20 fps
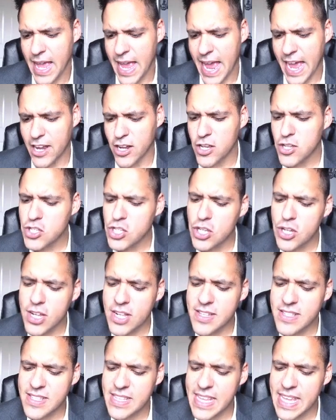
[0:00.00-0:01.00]
And as you
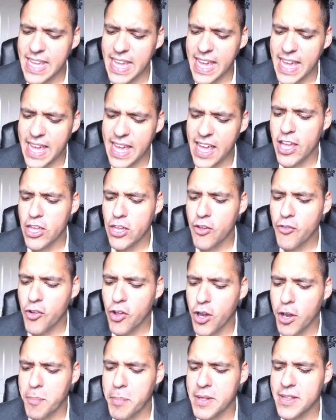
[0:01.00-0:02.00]
can see here, you've
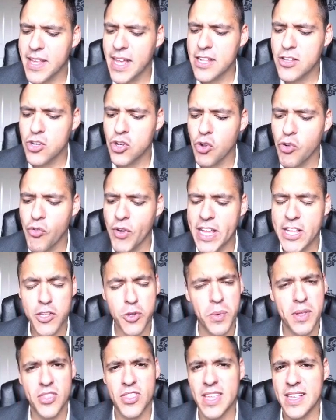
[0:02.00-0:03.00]
got a potential reach
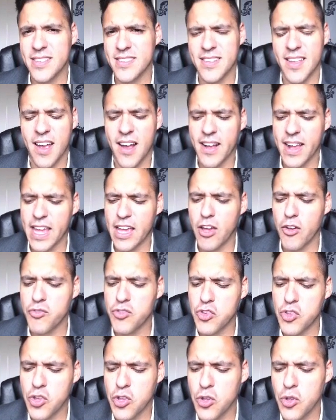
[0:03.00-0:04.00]
with this target of
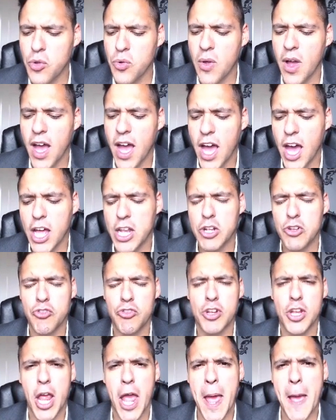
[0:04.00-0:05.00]

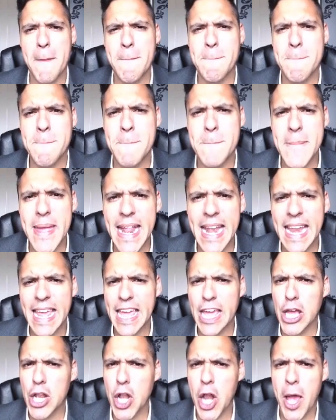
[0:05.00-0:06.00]
200
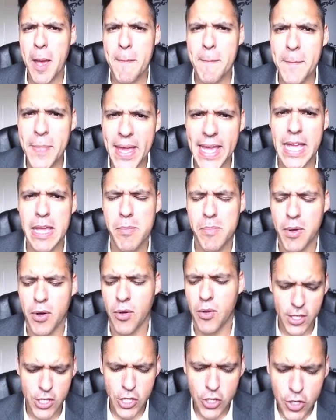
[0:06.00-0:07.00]
million
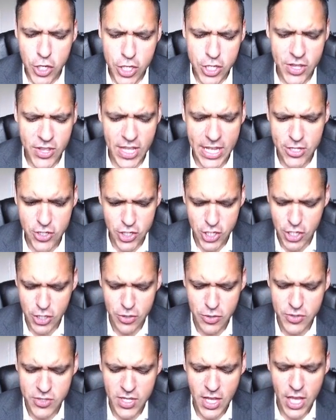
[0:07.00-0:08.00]
people. You can then
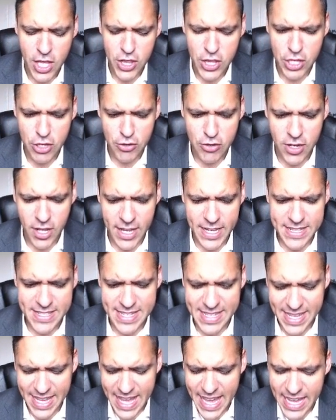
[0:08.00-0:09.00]
choose the
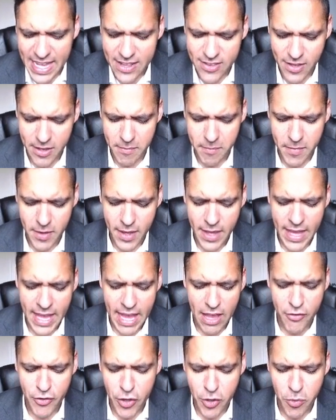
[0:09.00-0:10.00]
United Kingdom
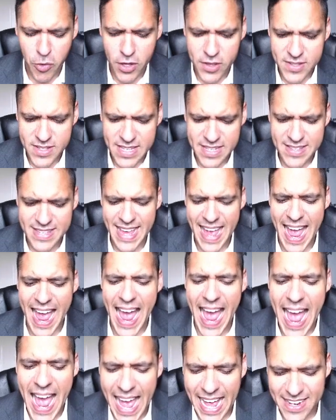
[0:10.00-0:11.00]
if you wanted to
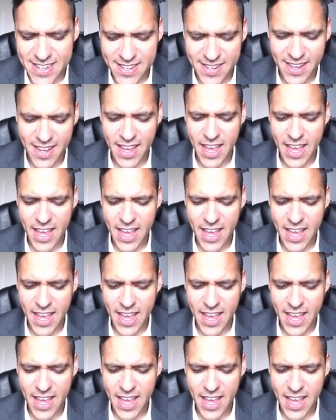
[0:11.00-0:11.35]
add